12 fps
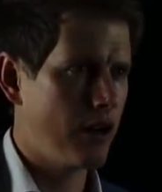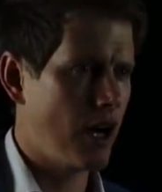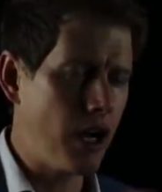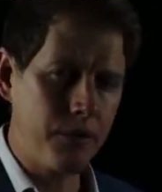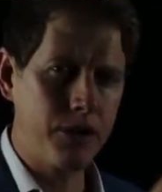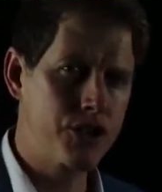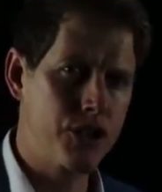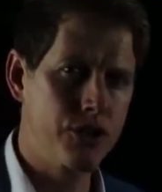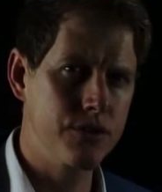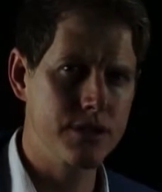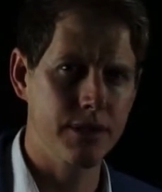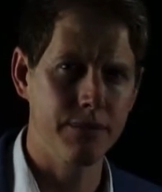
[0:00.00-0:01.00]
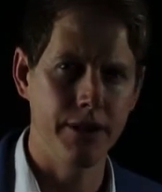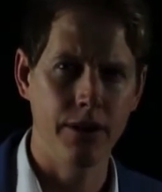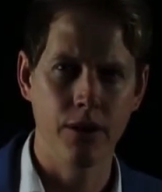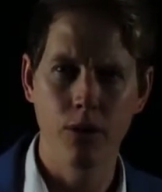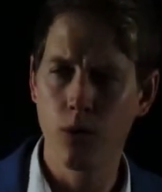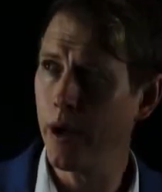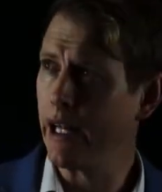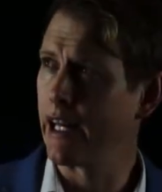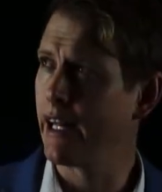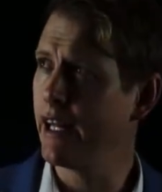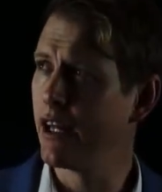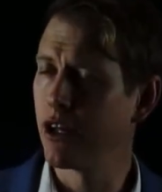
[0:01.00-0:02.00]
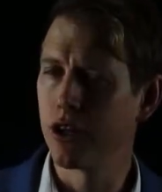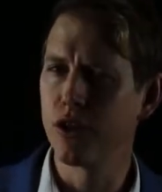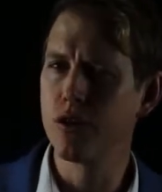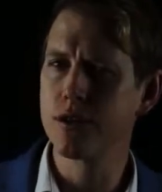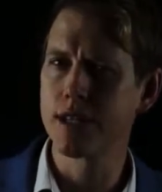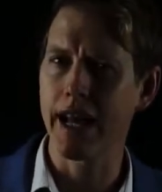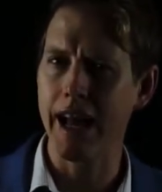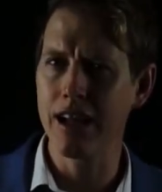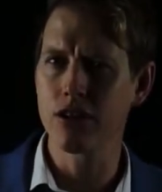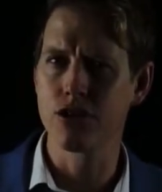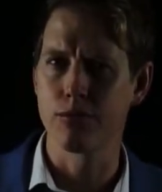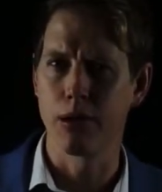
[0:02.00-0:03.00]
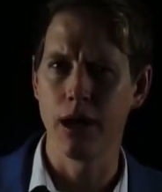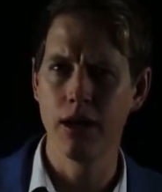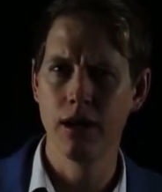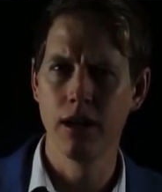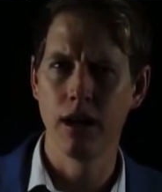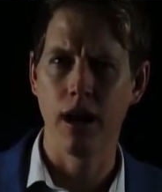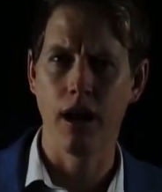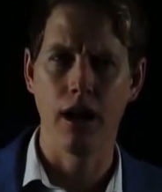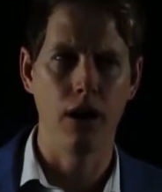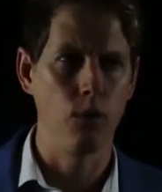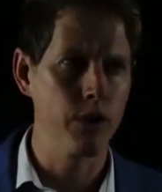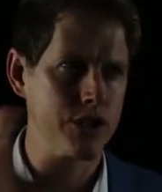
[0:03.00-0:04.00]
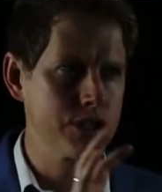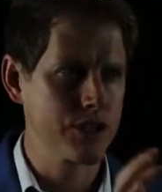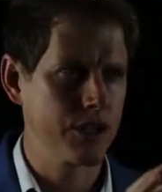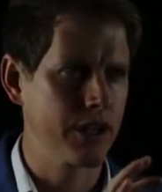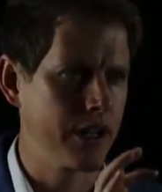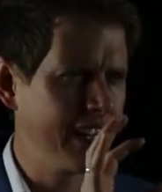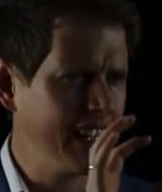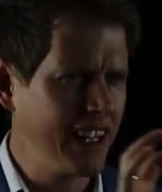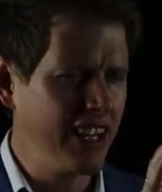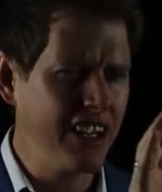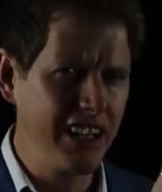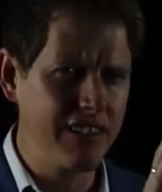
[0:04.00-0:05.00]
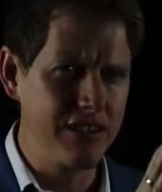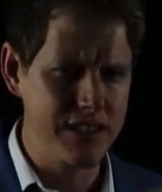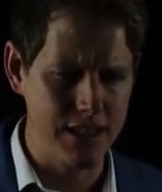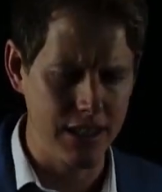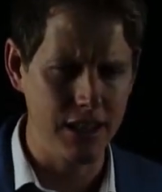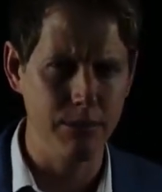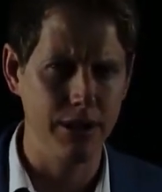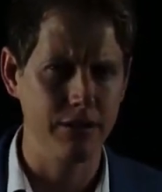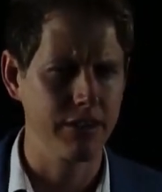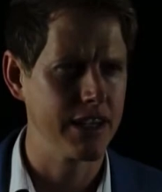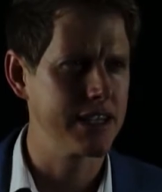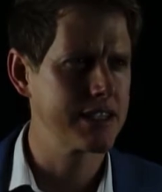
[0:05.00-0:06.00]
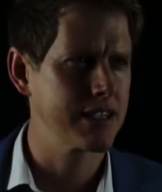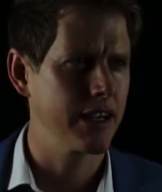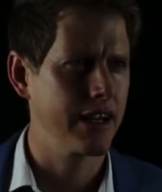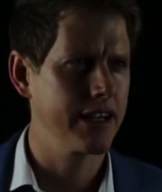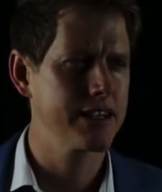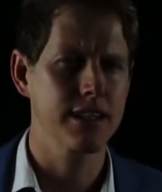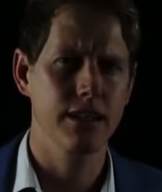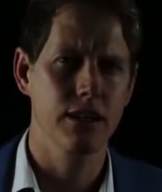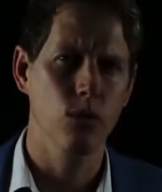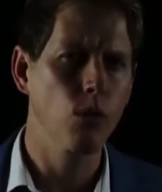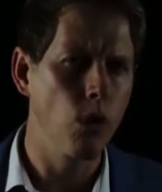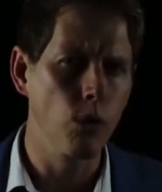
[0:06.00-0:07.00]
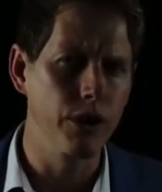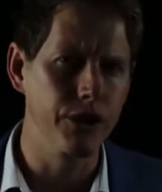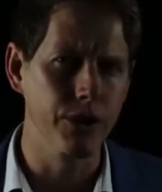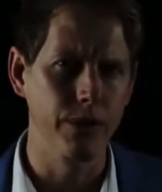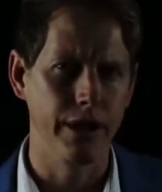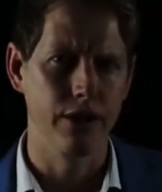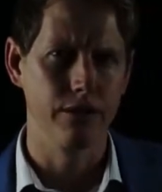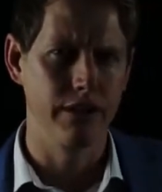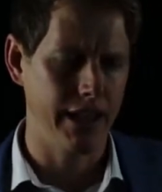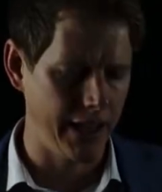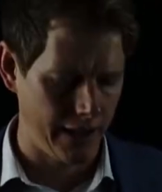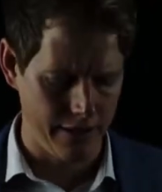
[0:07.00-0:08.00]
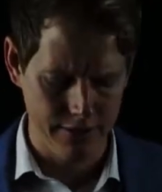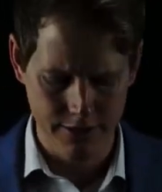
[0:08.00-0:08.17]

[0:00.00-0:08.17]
I'm going to show you something quickly using algebra, which is going to kind of give us a little bit of an insight into what we're doing over here.